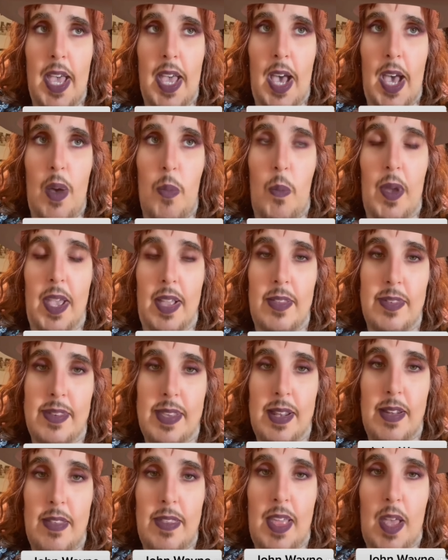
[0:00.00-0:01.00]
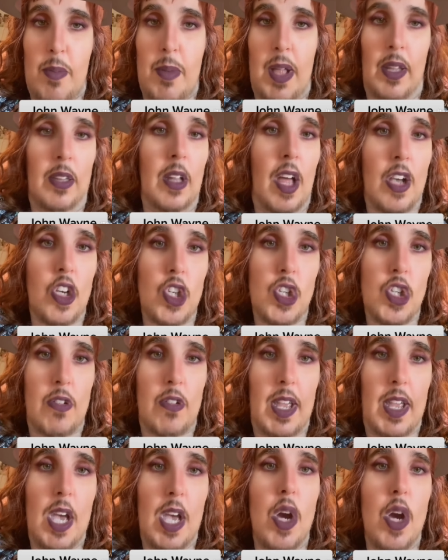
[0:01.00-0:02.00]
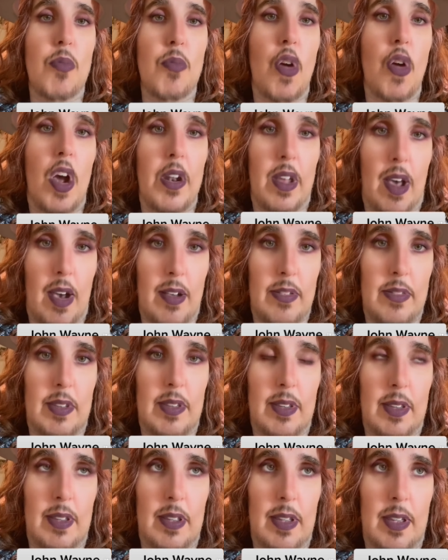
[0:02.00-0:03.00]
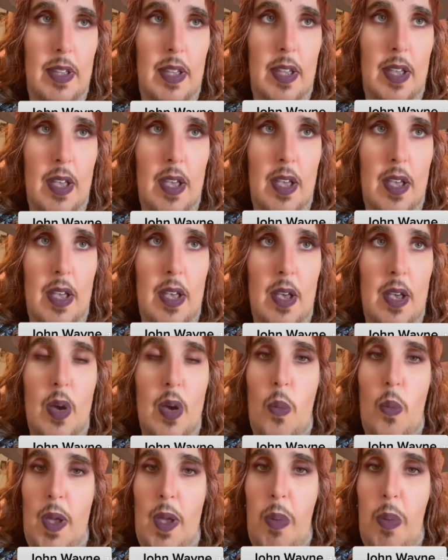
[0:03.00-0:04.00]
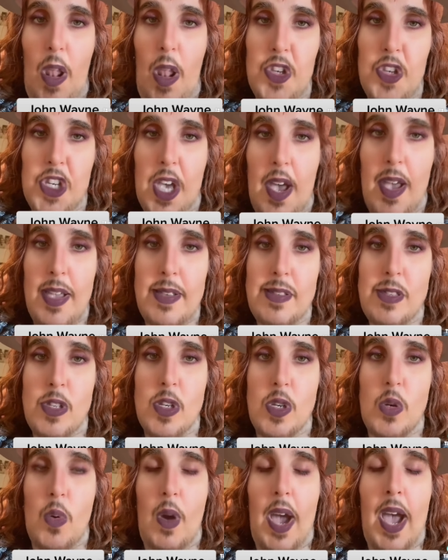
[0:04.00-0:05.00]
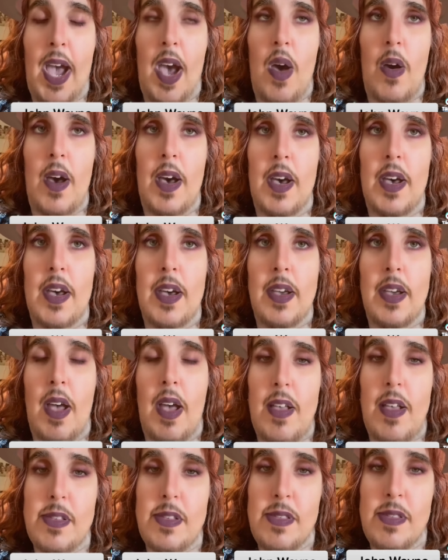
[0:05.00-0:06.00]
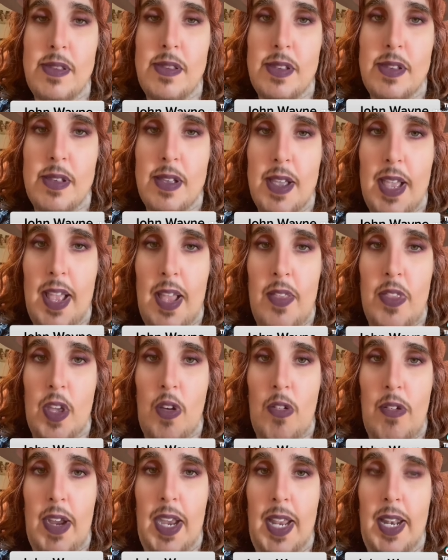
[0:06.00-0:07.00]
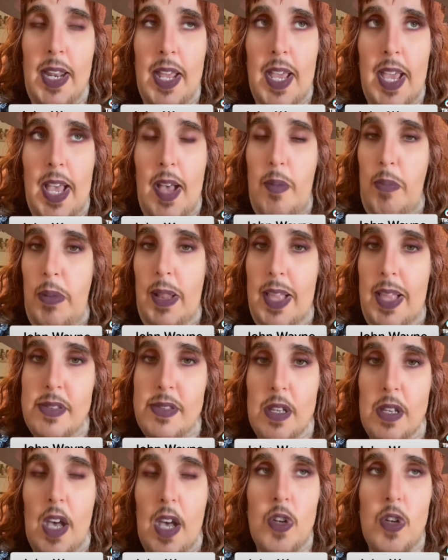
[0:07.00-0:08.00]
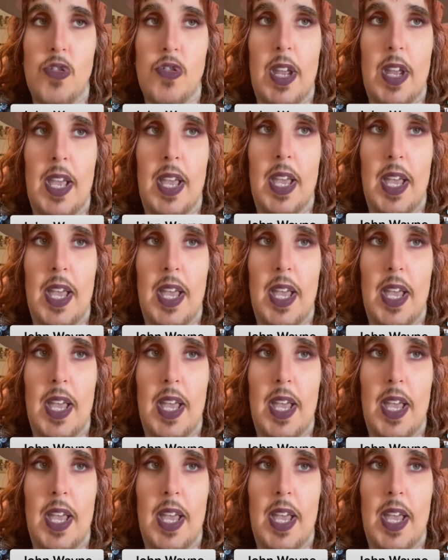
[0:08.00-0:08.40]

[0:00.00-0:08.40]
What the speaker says: and we consider them a luxury product. We apologize to our cousins in the green and pleasant country.